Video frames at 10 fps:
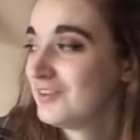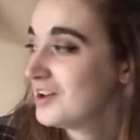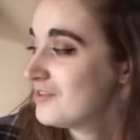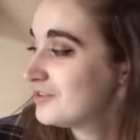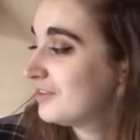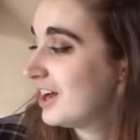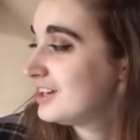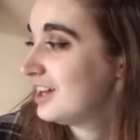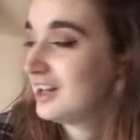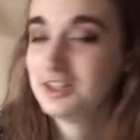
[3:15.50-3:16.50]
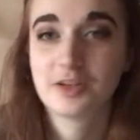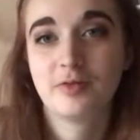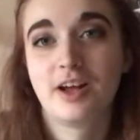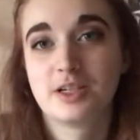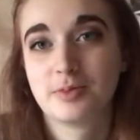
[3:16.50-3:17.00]
haven't read any Tom
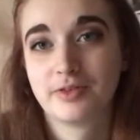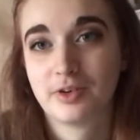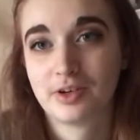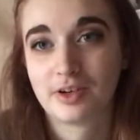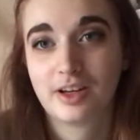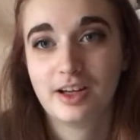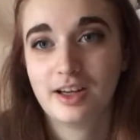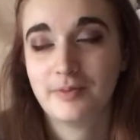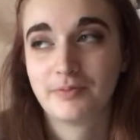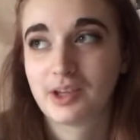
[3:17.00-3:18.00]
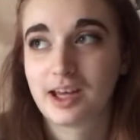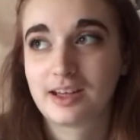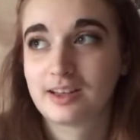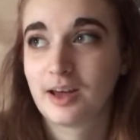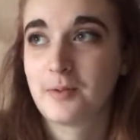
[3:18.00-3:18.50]
Fletcher before,
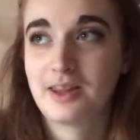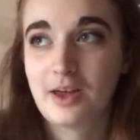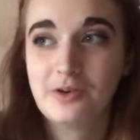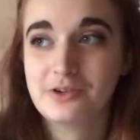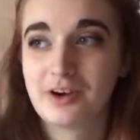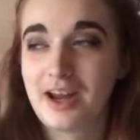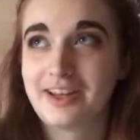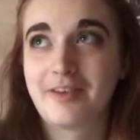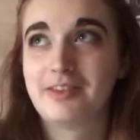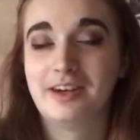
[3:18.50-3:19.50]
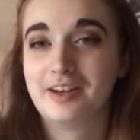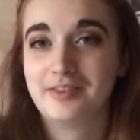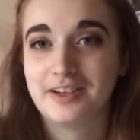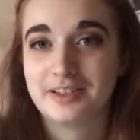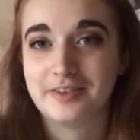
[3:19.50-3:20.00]
like, I mean, they're all great, everything that I've
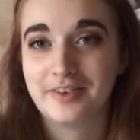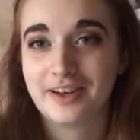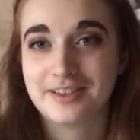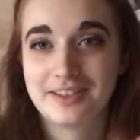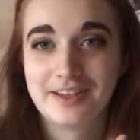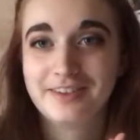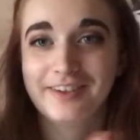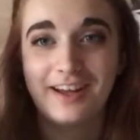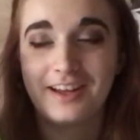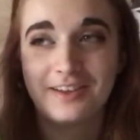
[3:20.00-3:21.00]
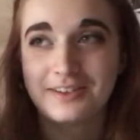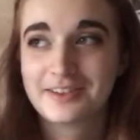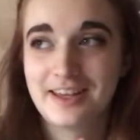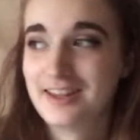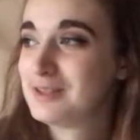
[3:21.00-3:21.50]
read so far, so I was going to
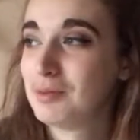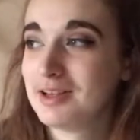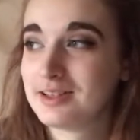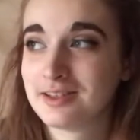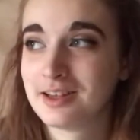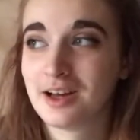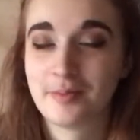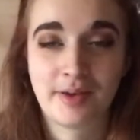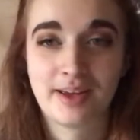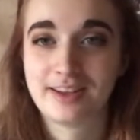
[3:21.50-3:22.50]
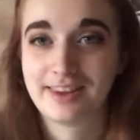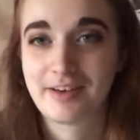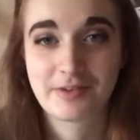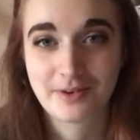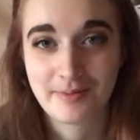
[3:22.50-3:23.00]
say this is a place to start, but
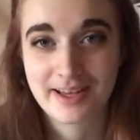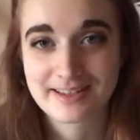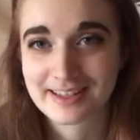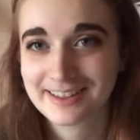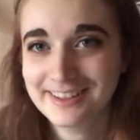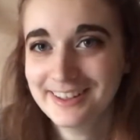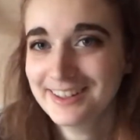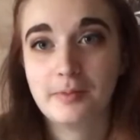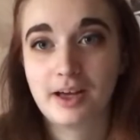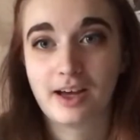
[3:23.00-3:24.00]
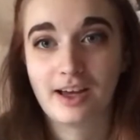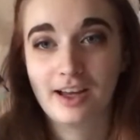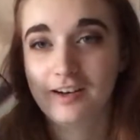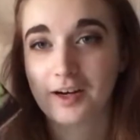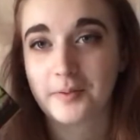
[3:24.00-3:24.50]
they're all amazing. Yeah, I
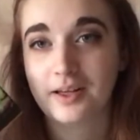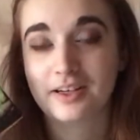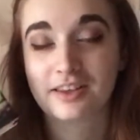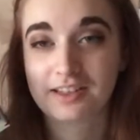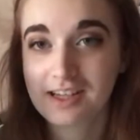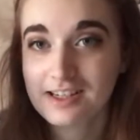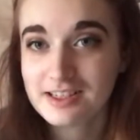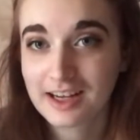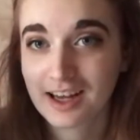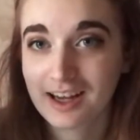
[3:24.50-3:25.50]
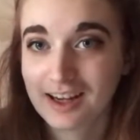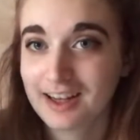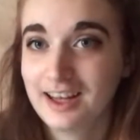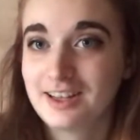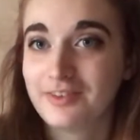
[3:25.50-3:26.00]
highly recommend The Danger Gang.
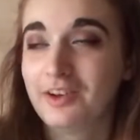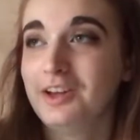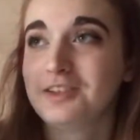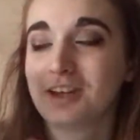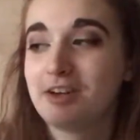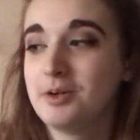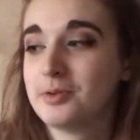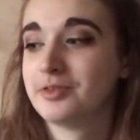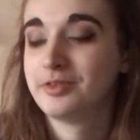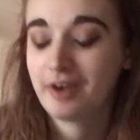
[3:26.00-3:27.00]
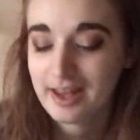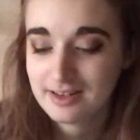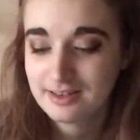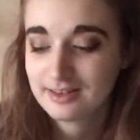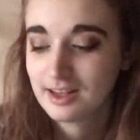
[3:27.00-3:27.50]
It follows a group of
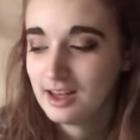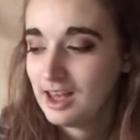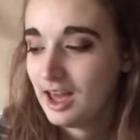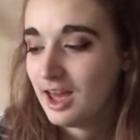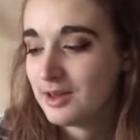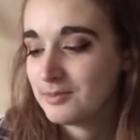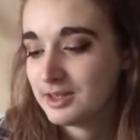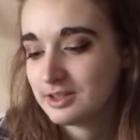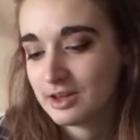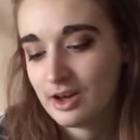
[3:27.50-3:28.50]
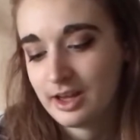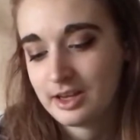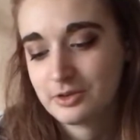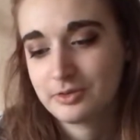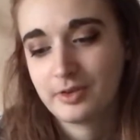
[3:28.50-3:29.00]
friends. This guy
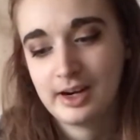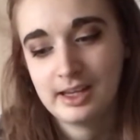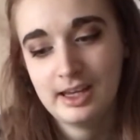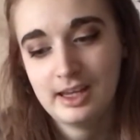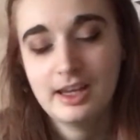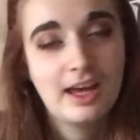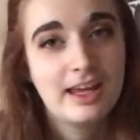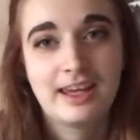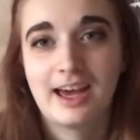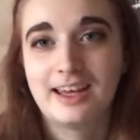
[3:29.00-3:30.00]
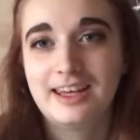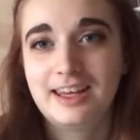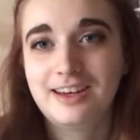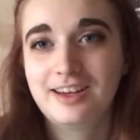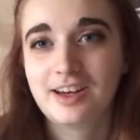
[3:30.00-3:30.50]
called Frankie, yeah,
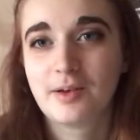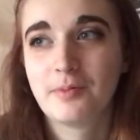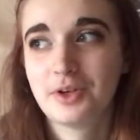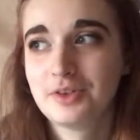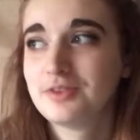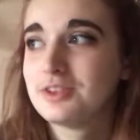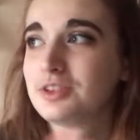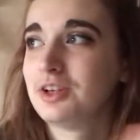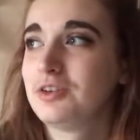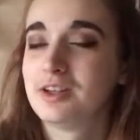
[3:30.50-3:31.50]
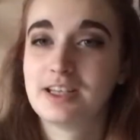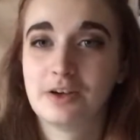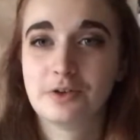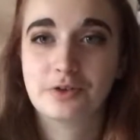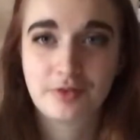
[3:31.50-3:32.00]
he moves to a town
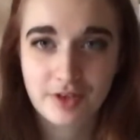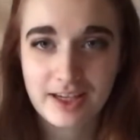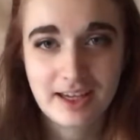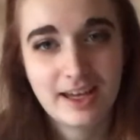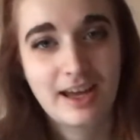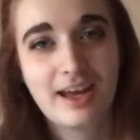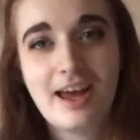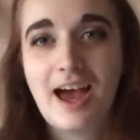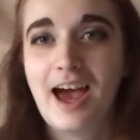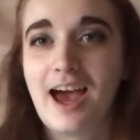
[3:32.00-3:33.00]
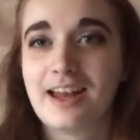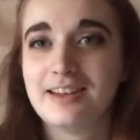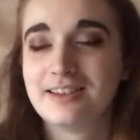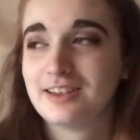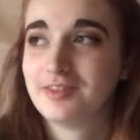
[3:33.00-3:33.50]
called Freaky,
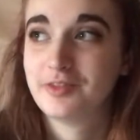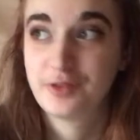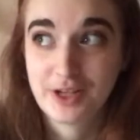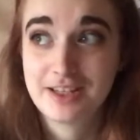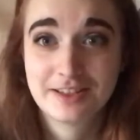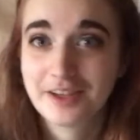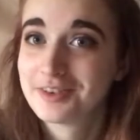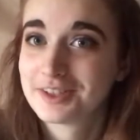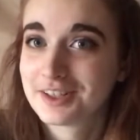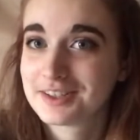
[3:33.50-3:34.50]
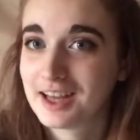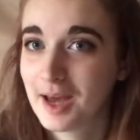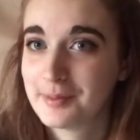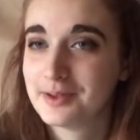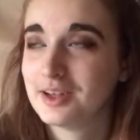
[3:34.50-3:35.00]
and freaky stuff starts to
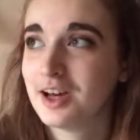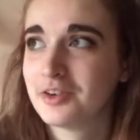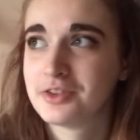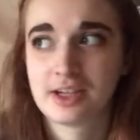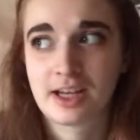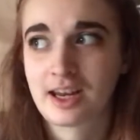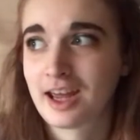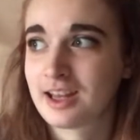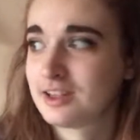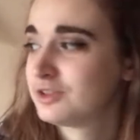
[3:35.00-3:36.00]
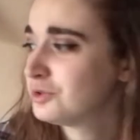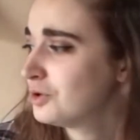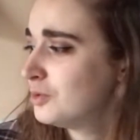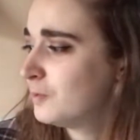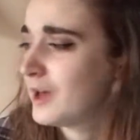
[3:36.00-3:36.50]
happen after a
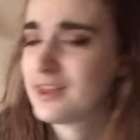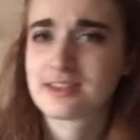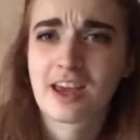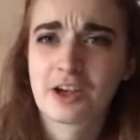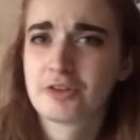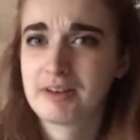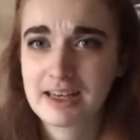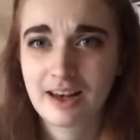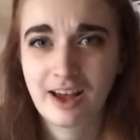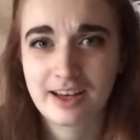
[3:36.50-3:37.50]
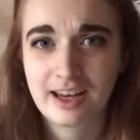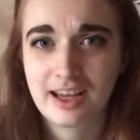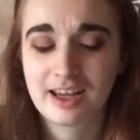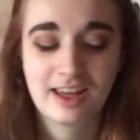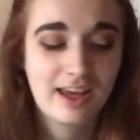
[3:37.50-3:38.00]
storm where there's like green
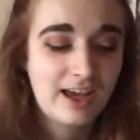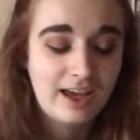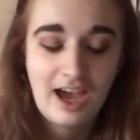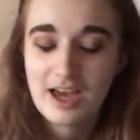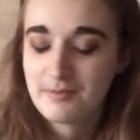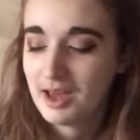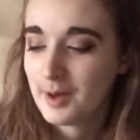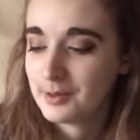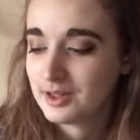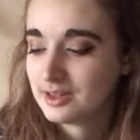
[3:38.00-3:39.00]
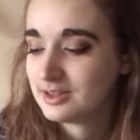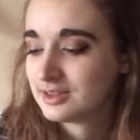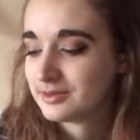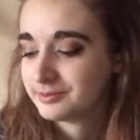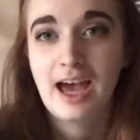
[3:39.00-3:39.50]
lightning
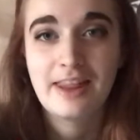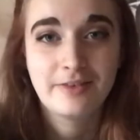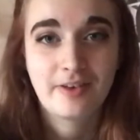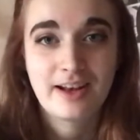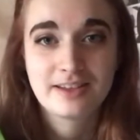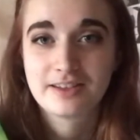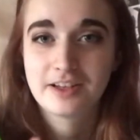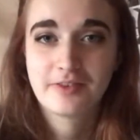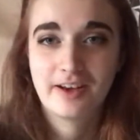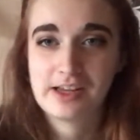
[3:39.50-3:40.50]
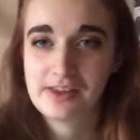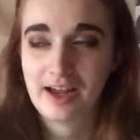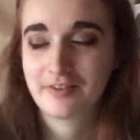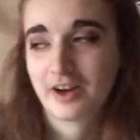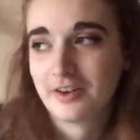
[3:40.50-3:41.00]
happens, and the friends start to find out they
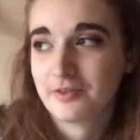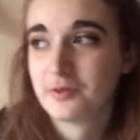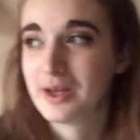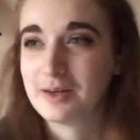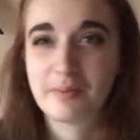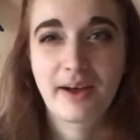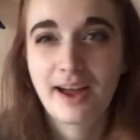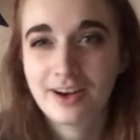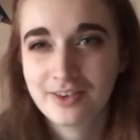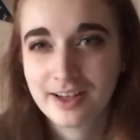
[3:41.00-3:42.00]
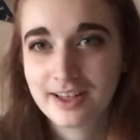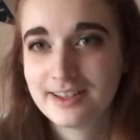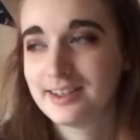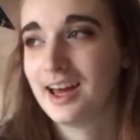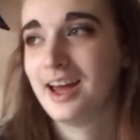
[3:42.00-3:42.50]
have kind of weird
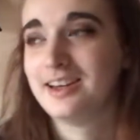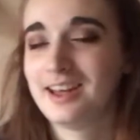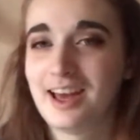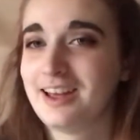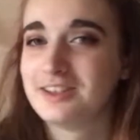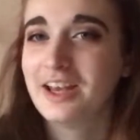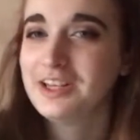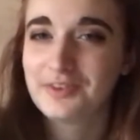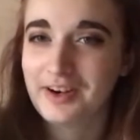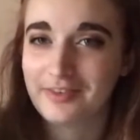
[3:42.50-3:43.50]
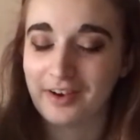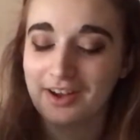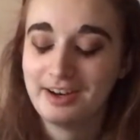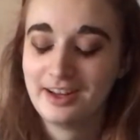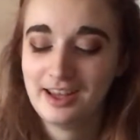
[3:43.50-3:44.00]
powers, and yeah, it's really fun.